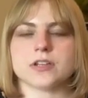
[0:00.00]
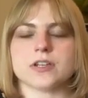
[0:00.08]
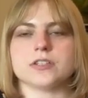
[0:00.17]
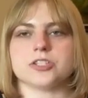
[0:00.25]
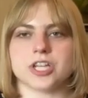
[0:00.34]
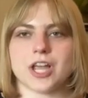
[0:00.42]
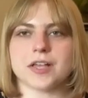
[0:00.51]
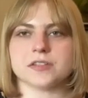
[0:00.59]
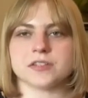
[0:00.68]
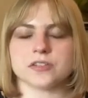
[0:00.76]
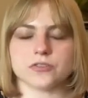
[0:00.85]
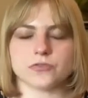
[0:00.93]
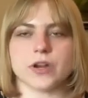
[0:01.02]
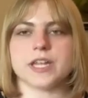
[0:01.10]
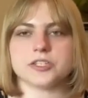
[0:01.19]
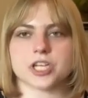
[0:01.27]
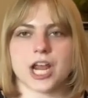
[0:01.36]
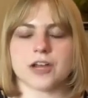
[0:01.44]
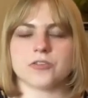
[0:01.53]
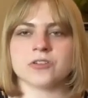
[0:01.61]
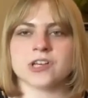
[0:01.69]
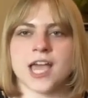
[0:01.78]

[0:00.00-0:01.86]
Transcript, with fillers: because she has a great channel